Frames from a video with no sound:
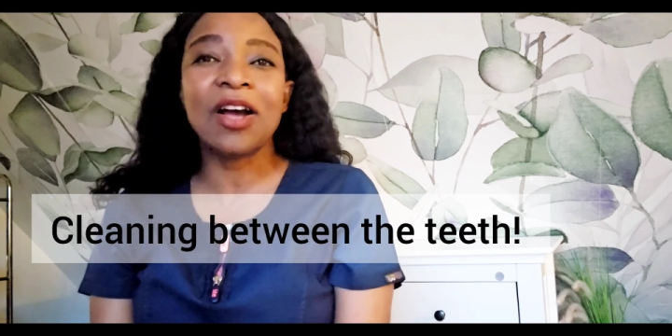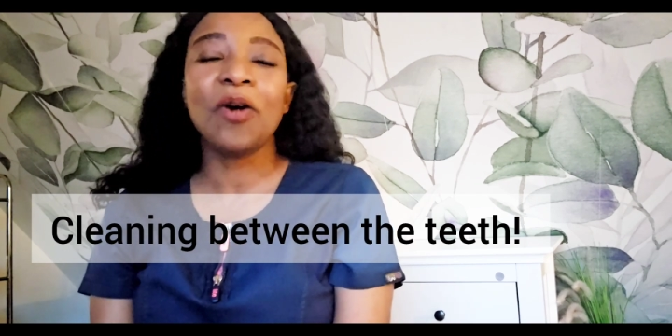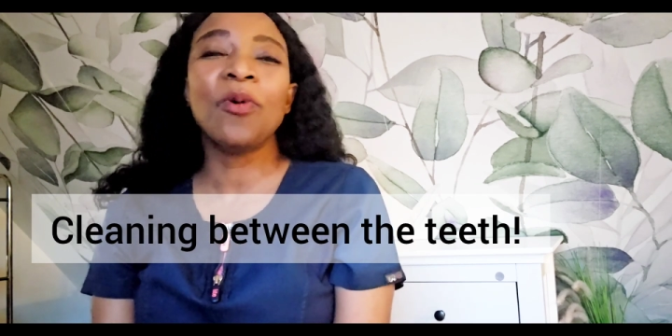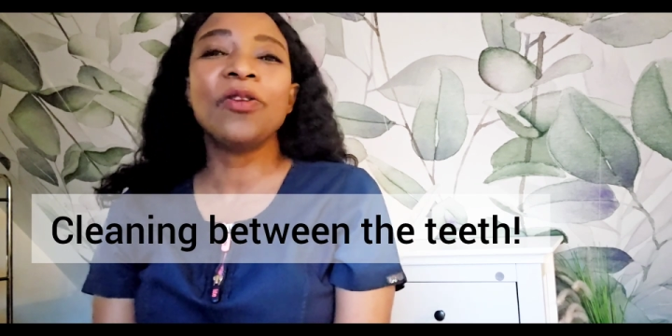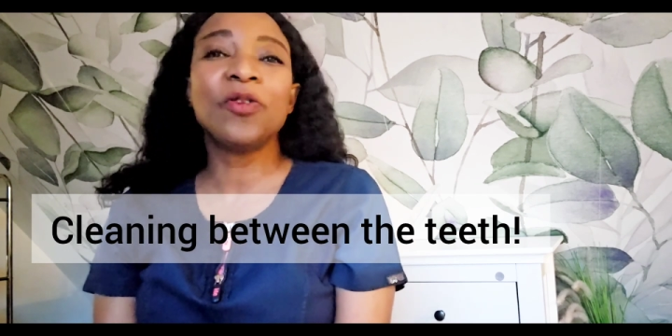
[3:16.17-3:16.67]

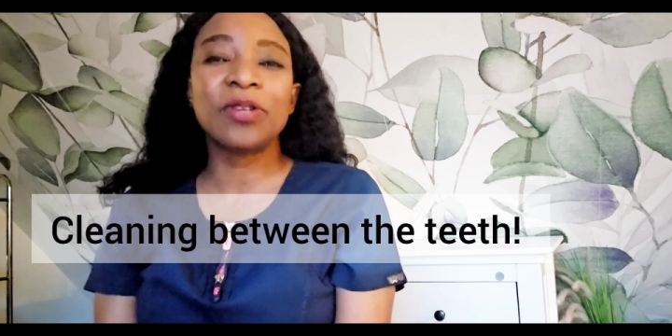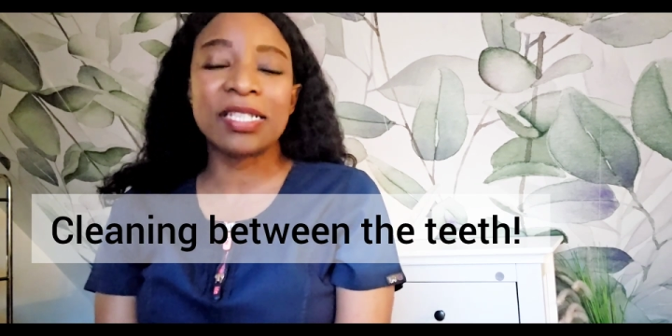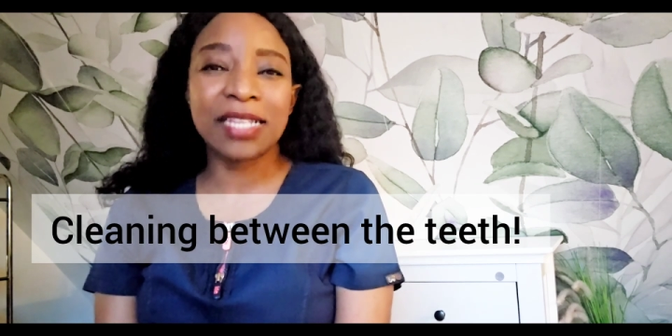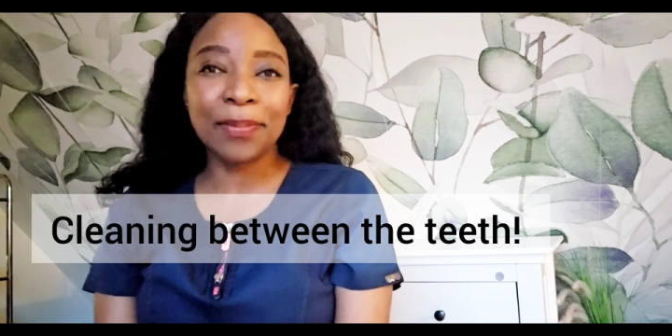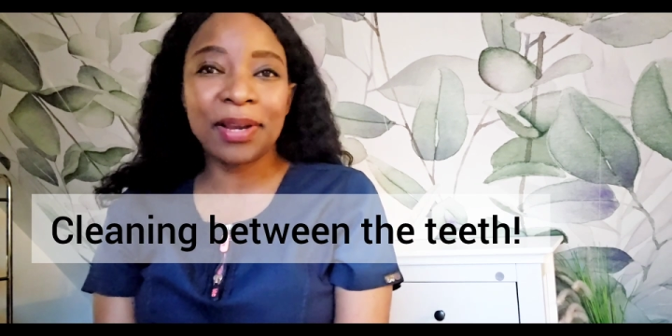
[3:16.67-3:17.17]
will not
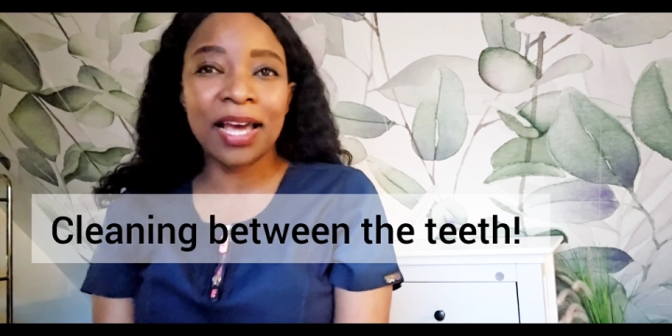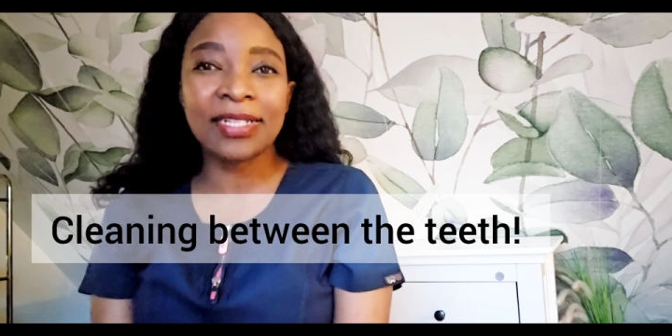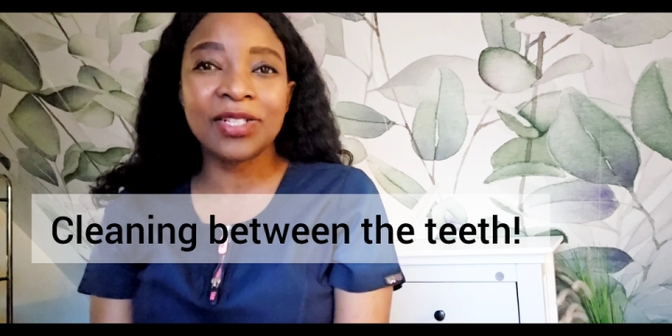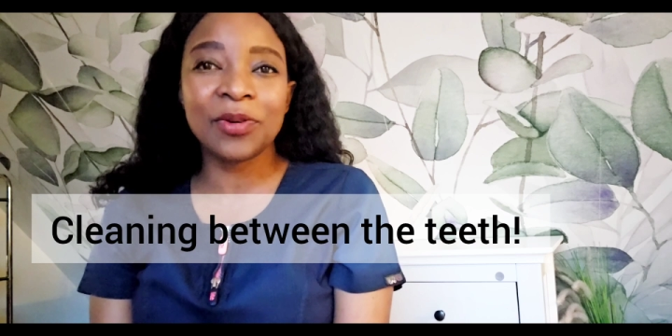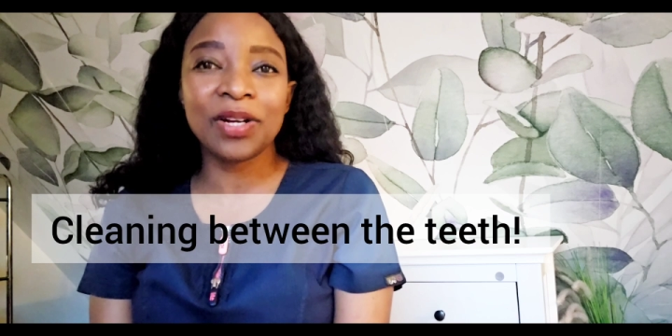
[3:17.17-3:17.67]

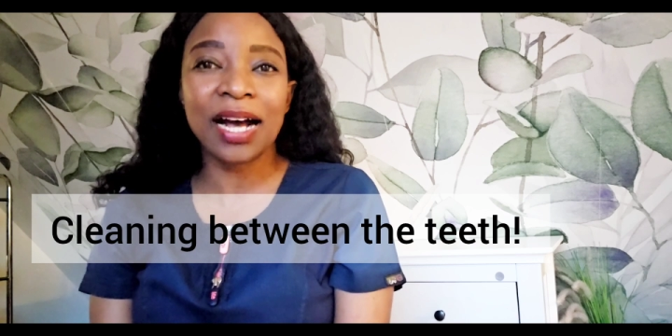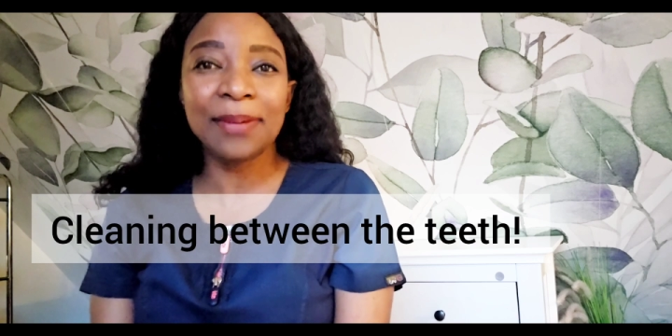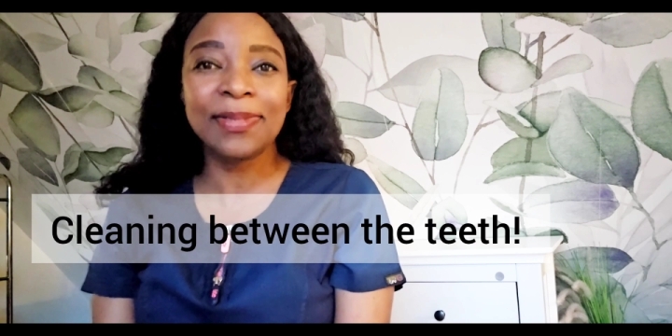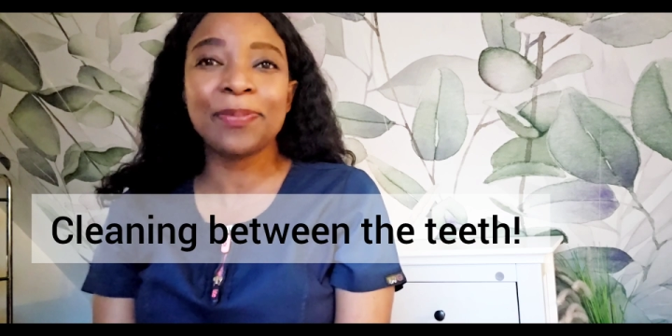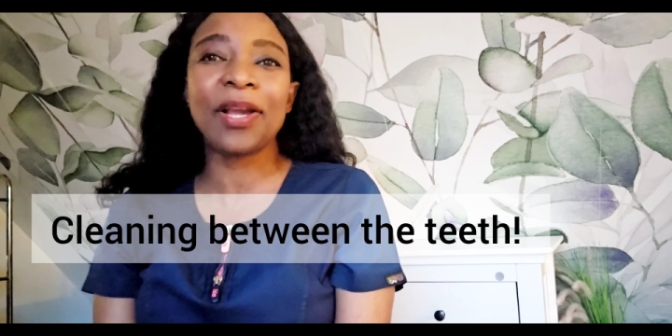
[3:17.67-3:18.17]
stabilize your
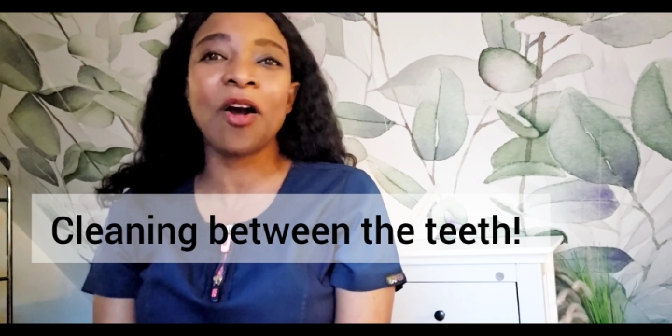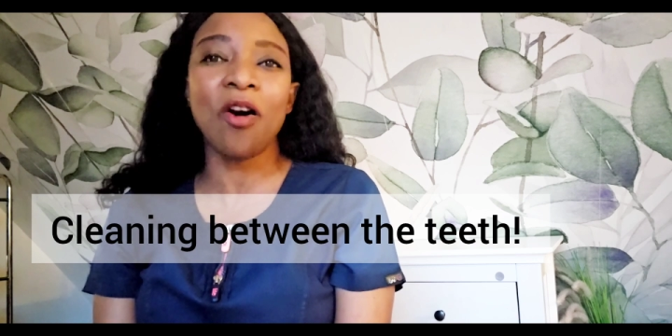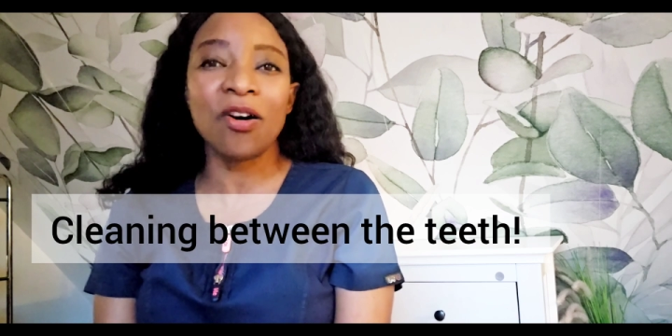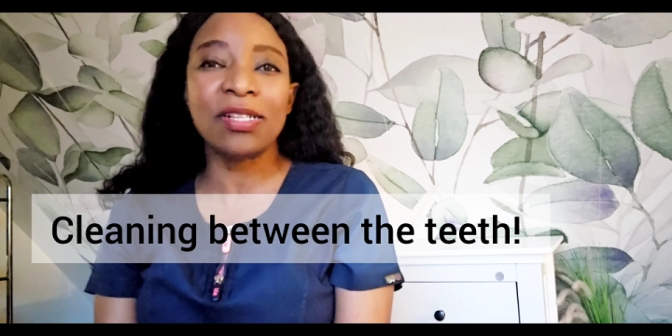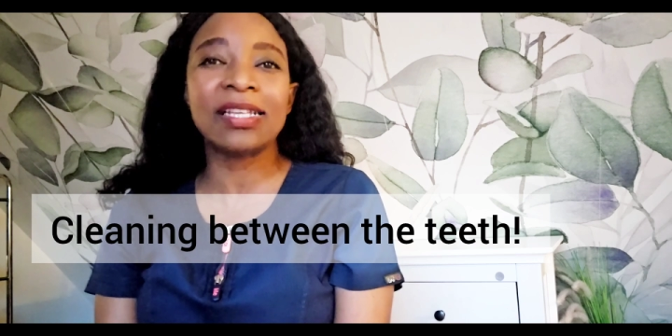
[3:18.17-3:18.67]
gums
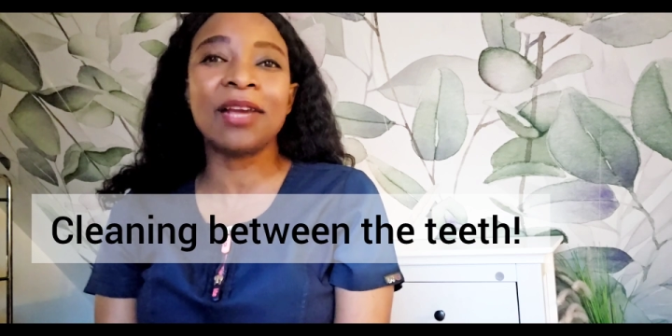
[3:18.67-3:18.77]
because